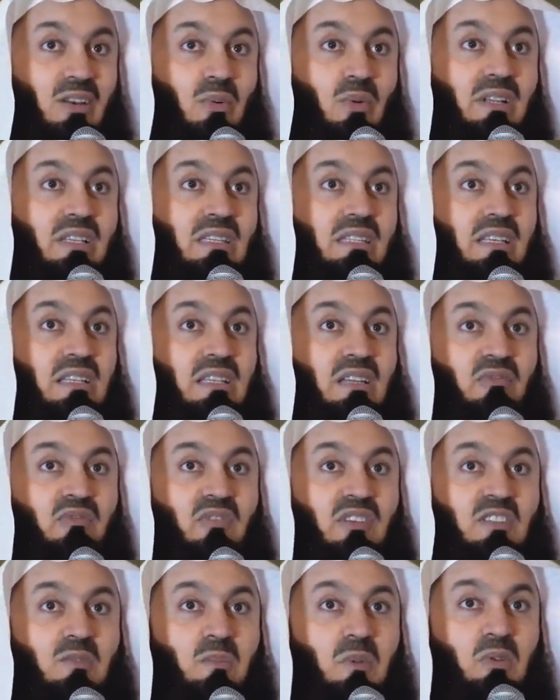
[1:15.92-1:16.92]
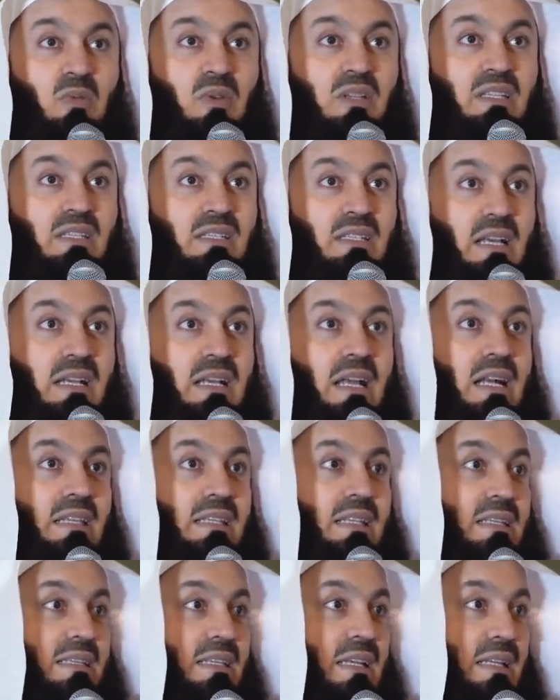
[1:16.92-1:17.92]
What's the difference between
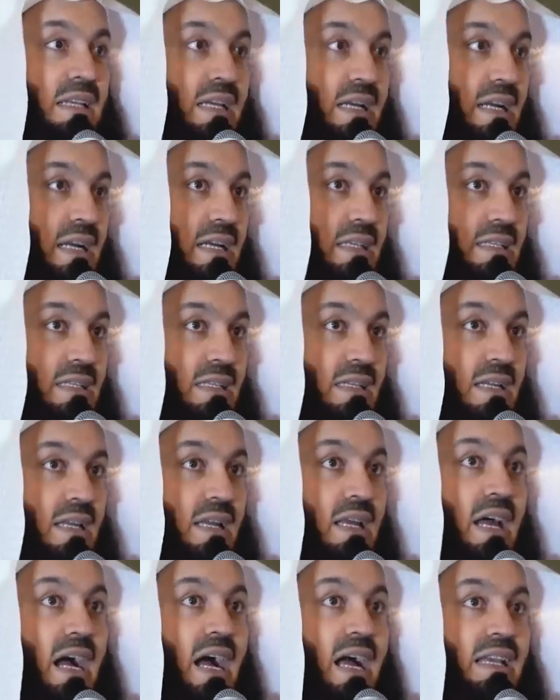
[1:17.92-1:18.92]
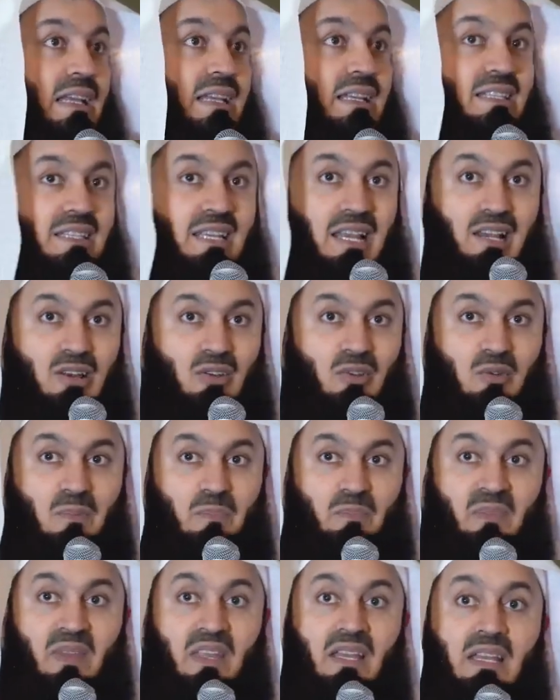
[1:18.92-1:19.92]
zakat and sadaqat? I can tell
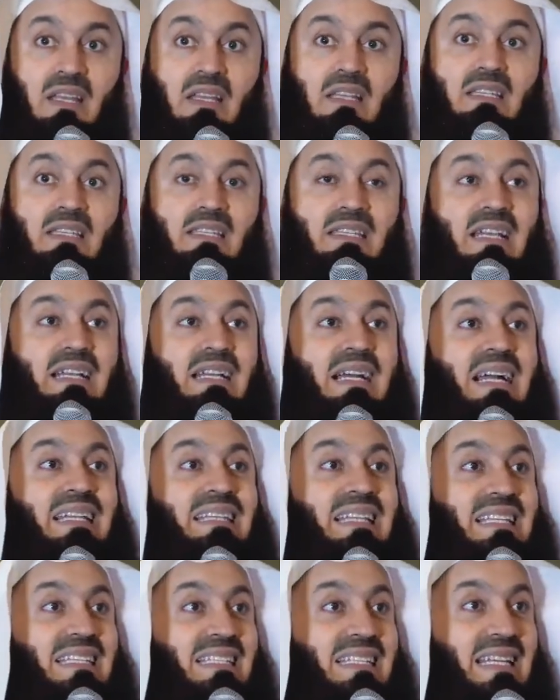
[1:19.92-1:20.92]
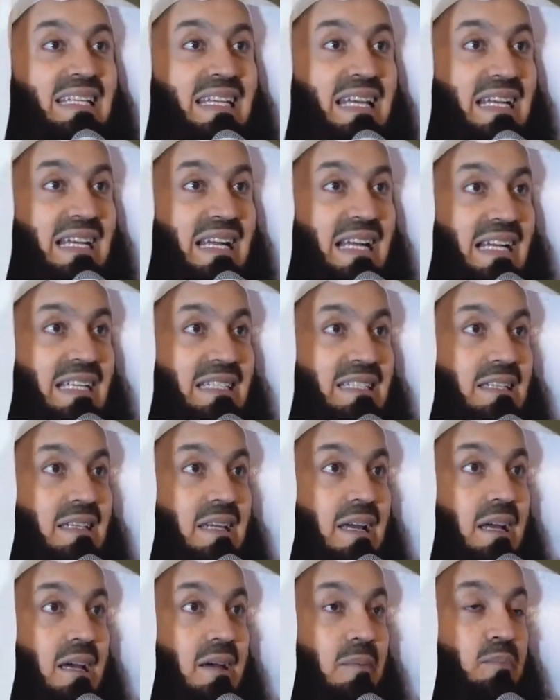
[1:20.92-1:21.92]
you, zakat and sadaqat,
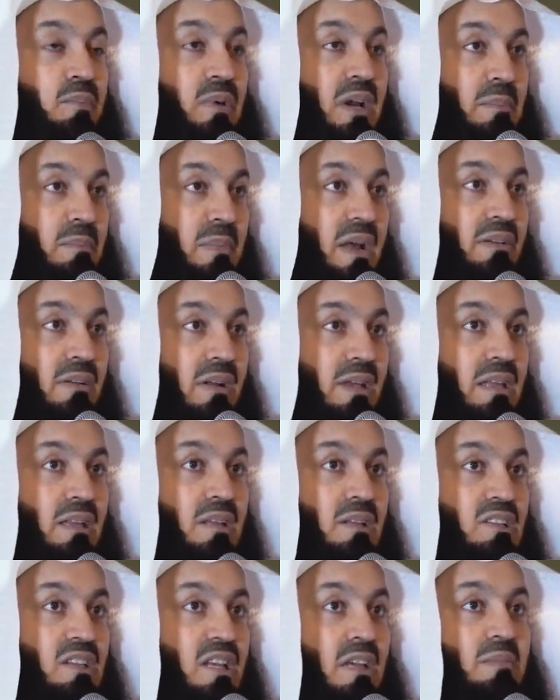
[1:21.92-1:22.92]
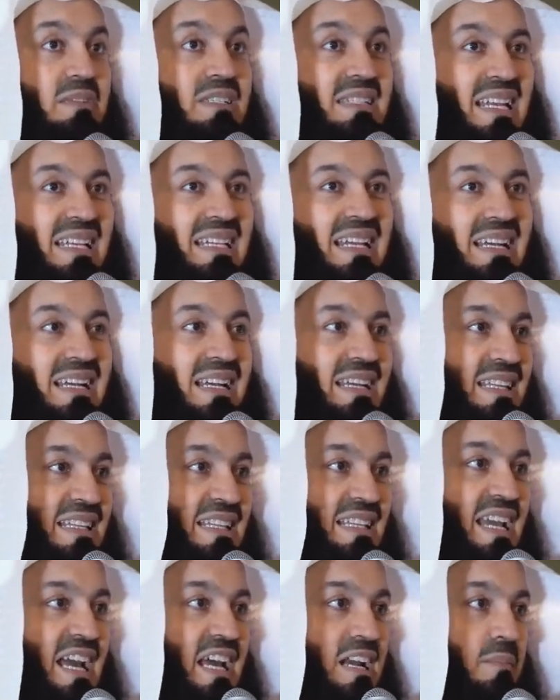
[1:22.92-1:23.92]
primarily the term sadaqa in
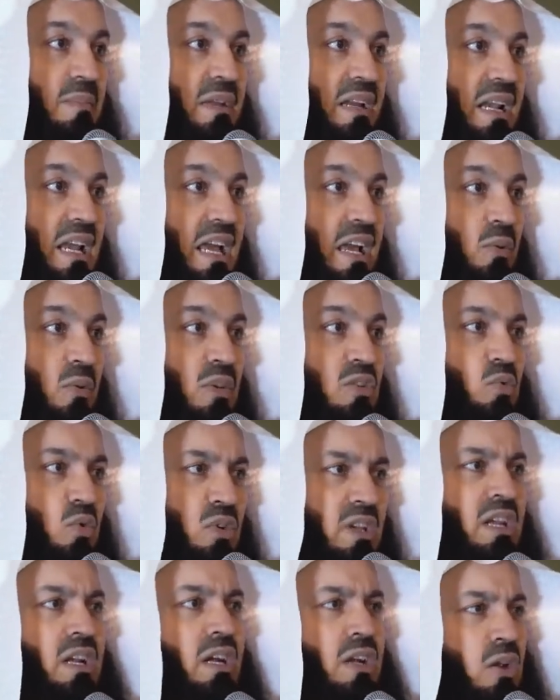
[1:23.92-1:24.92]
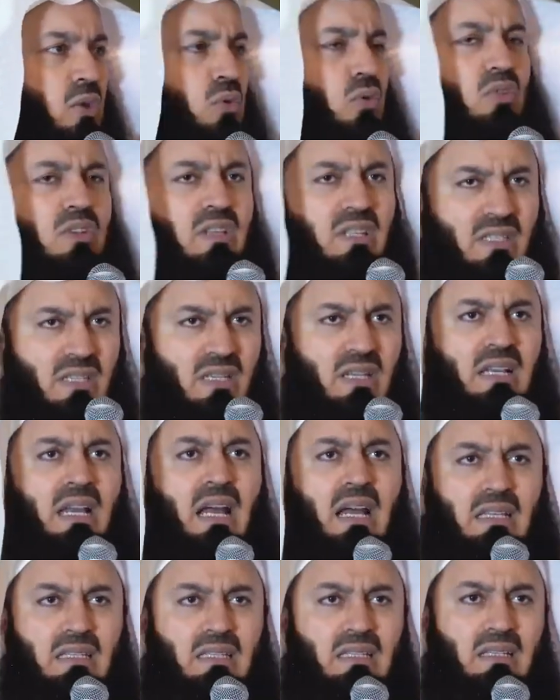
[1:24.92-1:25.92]
the Arabic language would include a
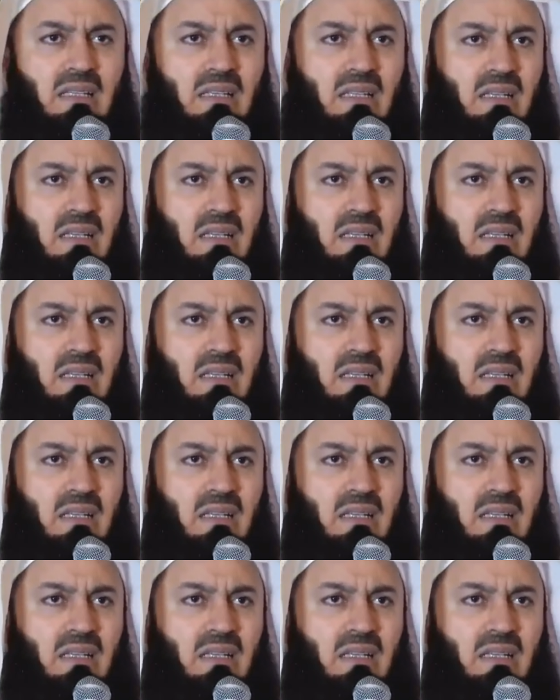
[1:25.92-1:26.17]
zakat.